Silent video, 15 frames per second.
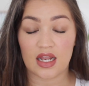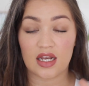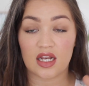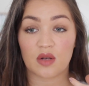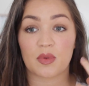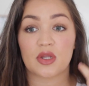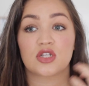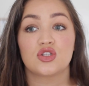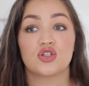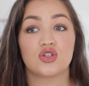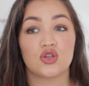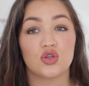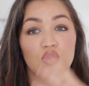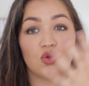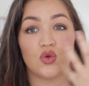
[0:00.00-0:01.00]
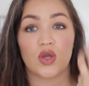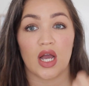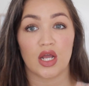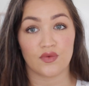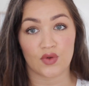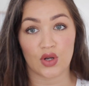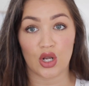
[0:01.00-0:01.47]
a little bit too
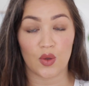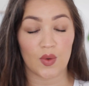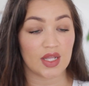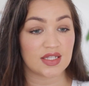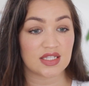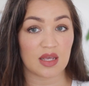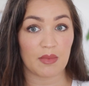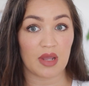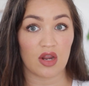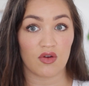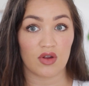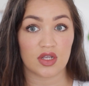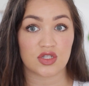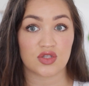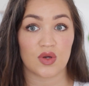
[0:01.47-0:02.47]
kind of glowy in some areas